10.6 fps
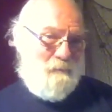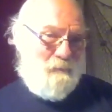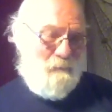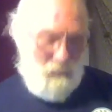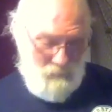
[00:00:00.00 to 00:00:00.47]

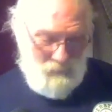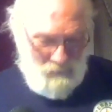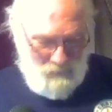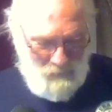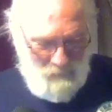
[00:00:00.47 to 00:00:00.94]
believe it or
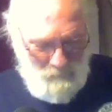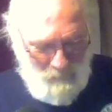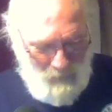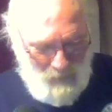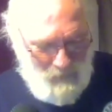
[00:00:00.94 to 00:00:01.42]
not,
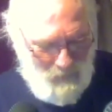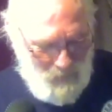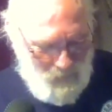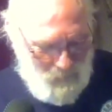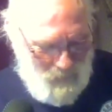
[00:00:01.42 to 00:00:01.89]
and
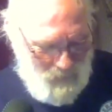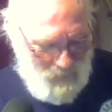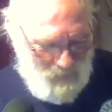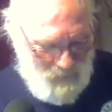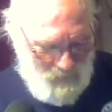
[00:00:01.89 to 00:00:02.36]
especially
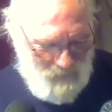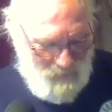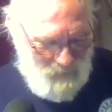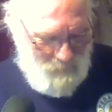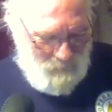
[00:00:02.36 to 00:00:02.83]

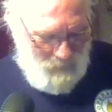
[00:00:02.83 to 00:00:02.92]
concerning